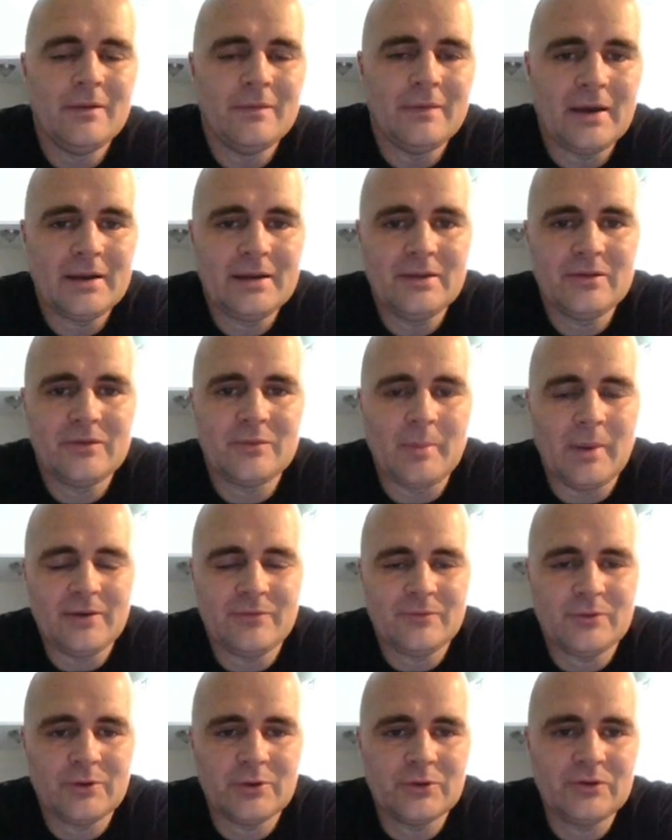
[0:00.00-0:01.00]
That is my
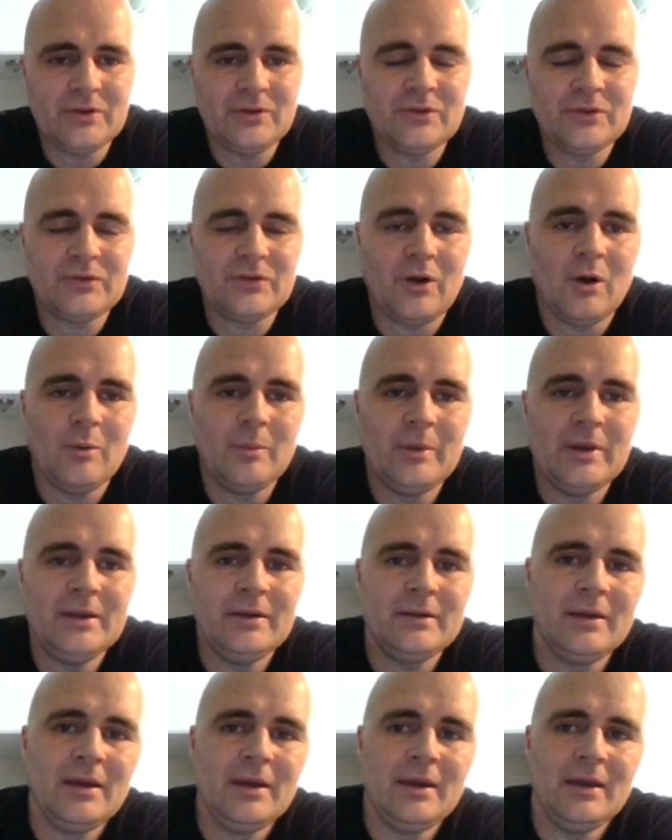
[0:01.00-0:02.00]
first
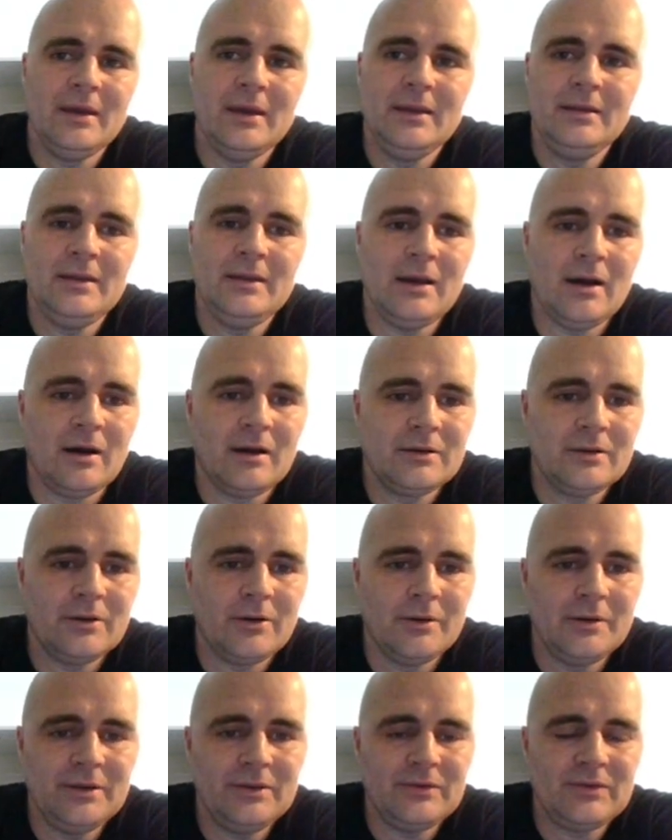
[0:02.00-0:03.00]
installment in the
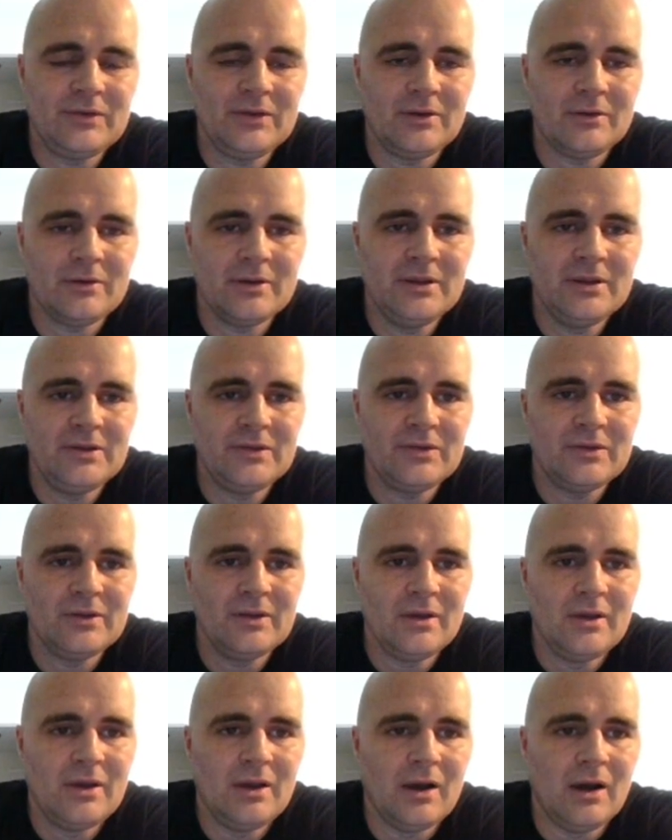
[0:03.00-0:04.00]
ongoing series
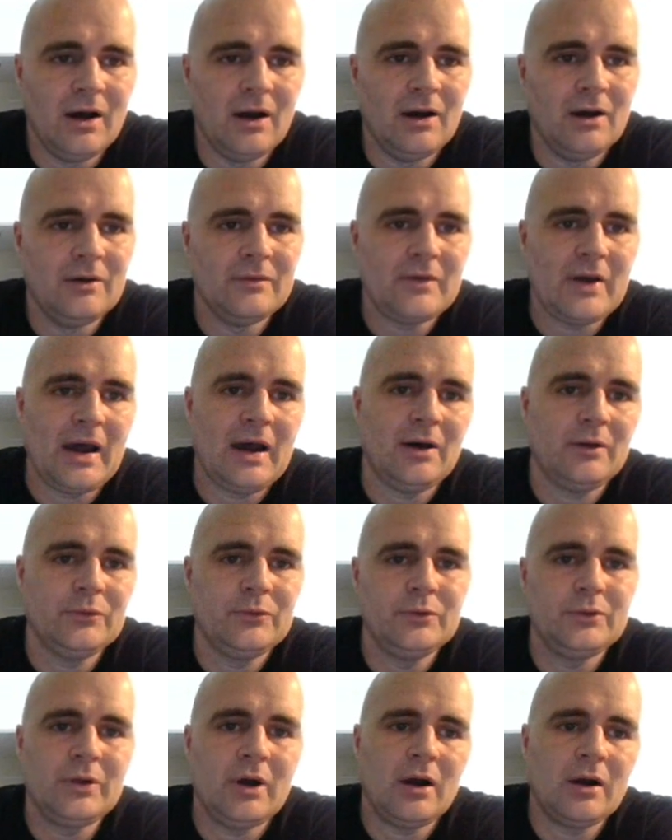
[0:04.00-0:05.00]
of how
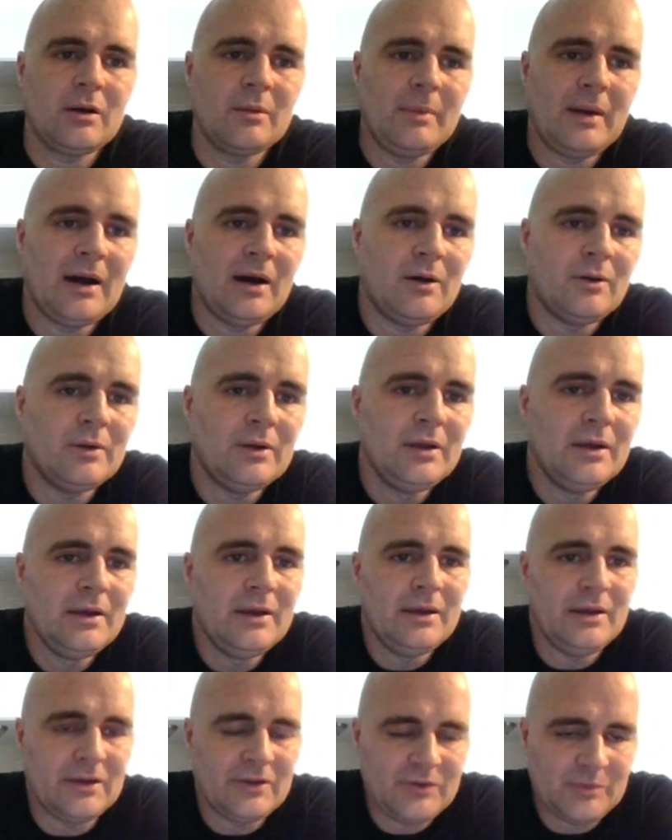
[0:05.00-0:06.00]
to talk about
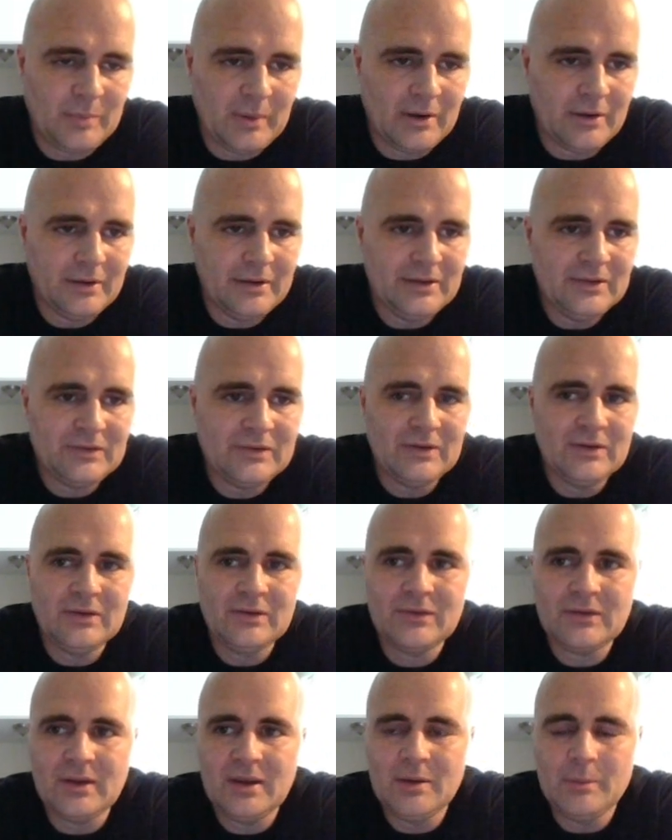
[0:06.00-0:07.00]

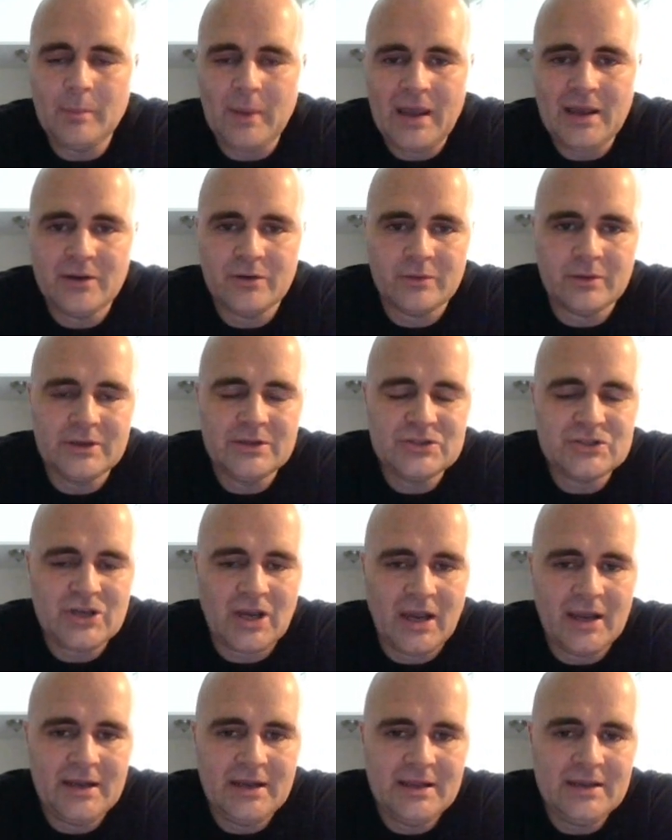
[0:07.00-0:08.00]
experiences in Mandarin
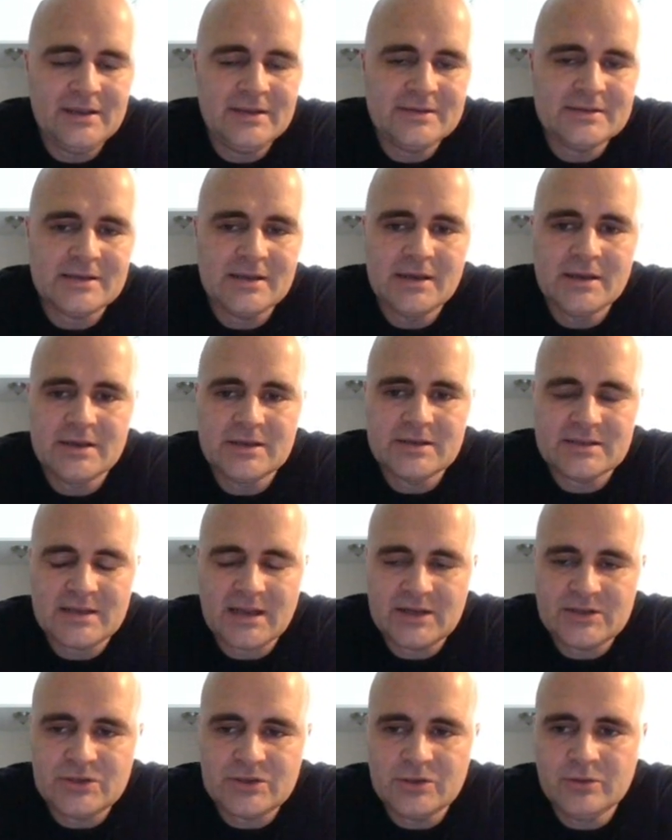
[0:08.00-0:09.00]
Chinese.
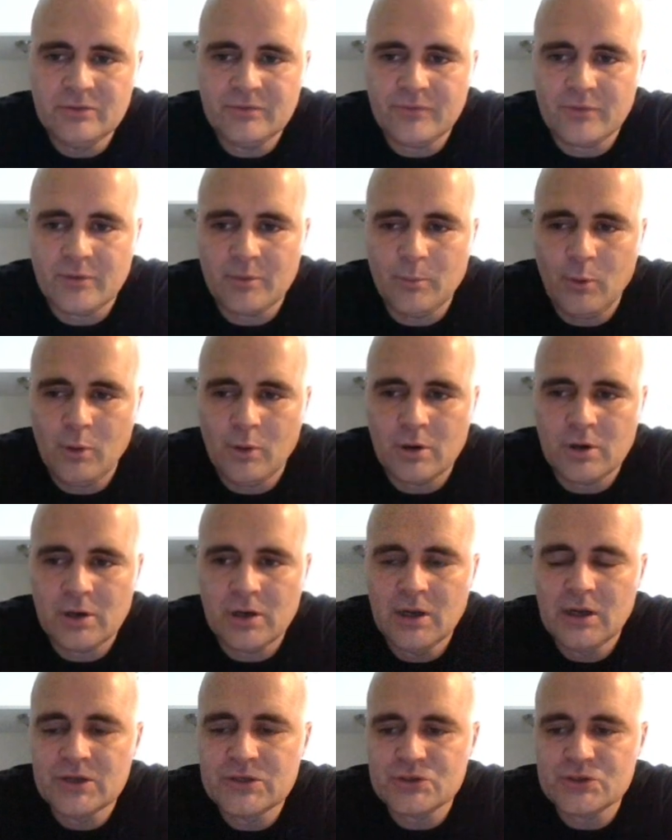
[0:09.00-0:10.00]
Stay tuned for
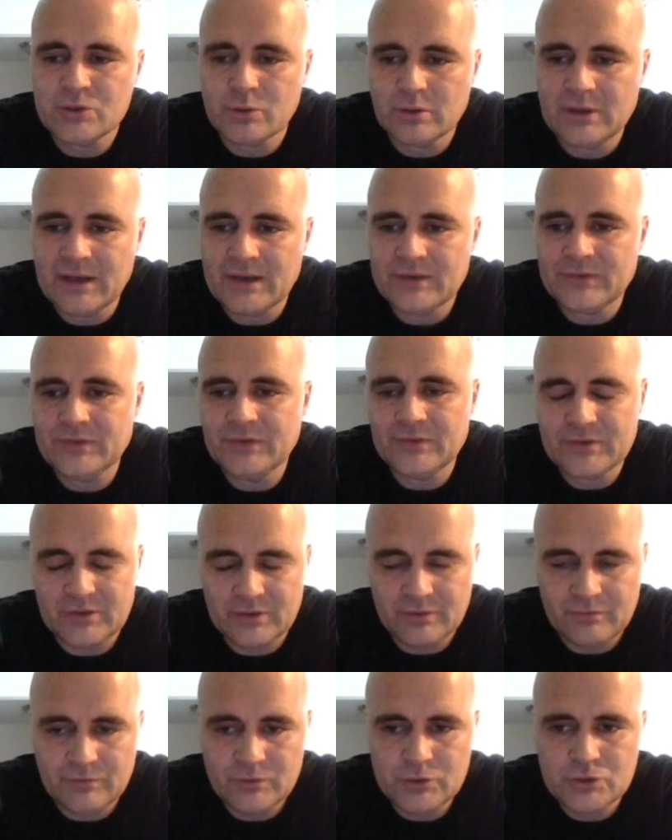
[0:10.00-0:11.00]
more short lessons
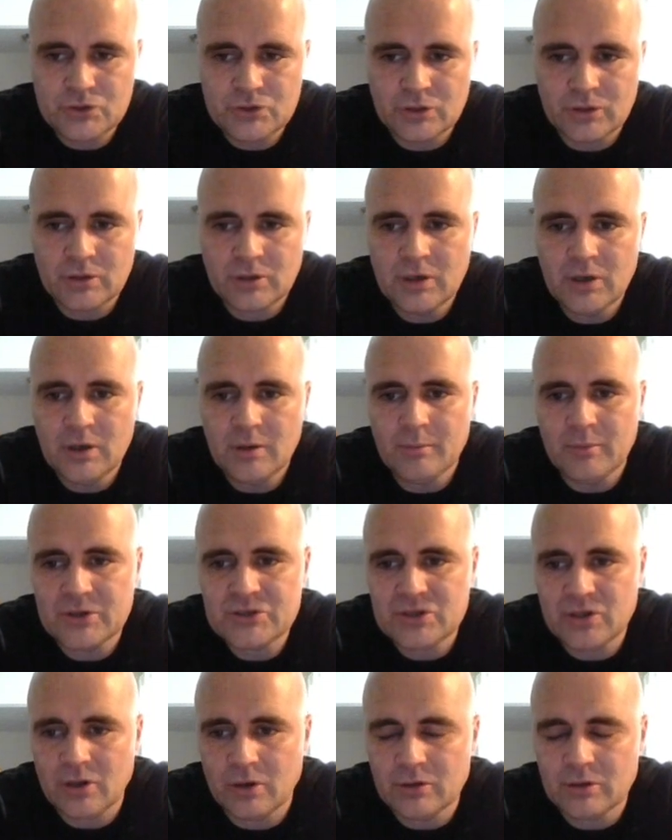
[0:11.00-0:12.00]
in the future.
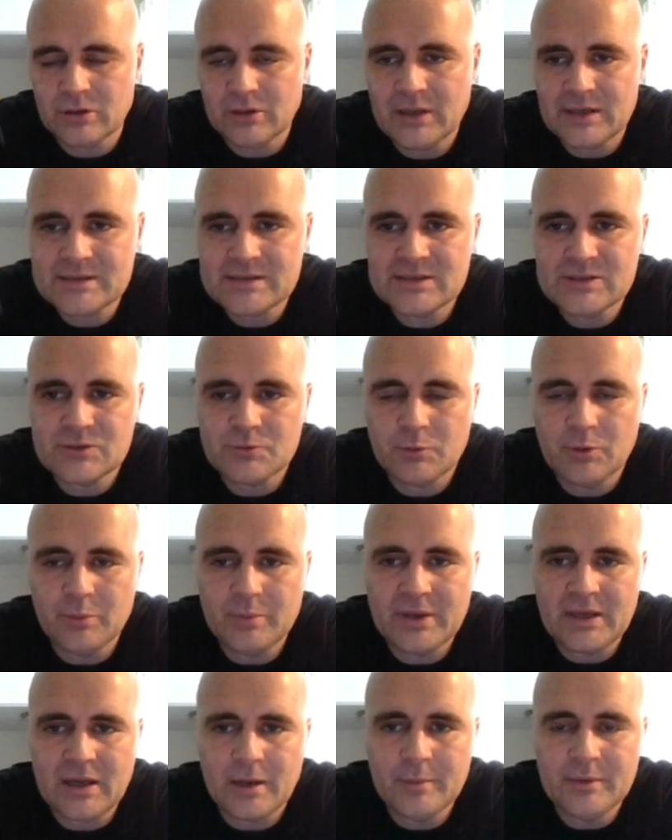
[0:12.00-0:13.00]
Much longer lessons will
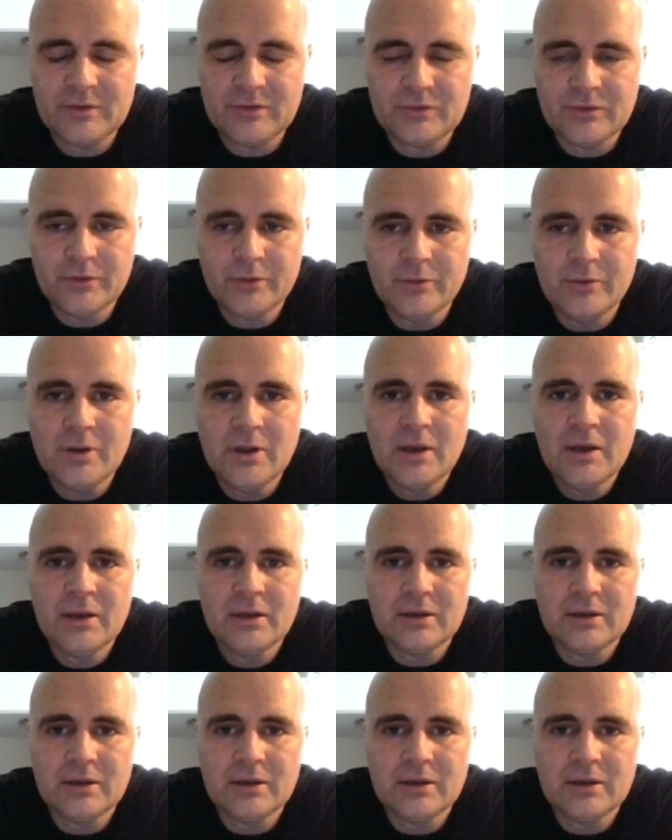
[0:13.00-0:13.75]
be coming soon.